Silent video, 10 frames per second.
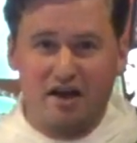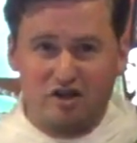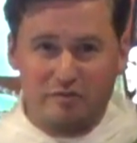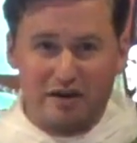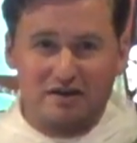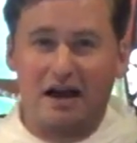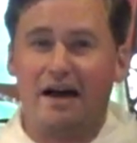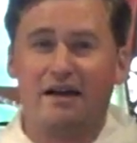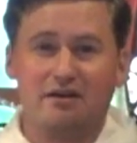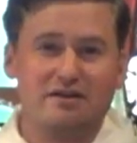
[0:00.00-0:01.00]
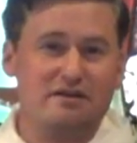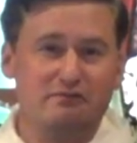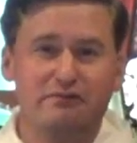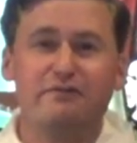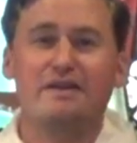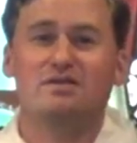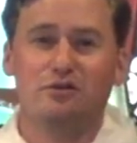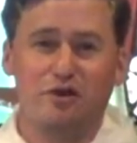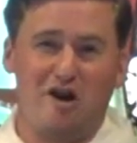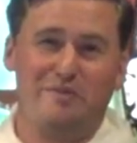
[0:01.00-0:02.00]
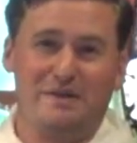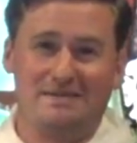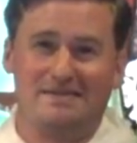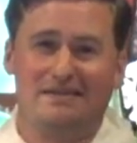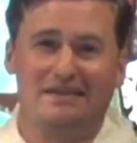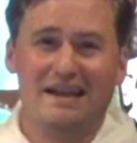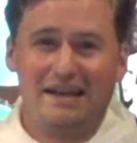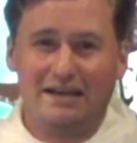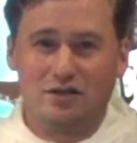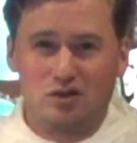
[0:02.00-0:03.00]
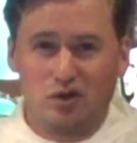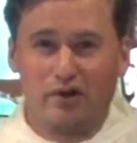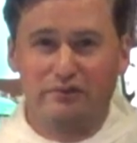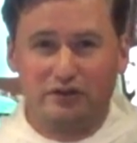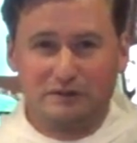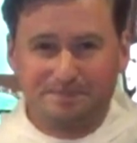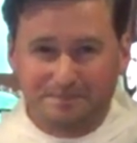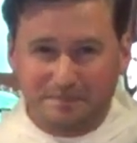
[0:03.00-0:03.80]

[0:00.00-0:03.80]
to be attired in festal garments, in, in joyful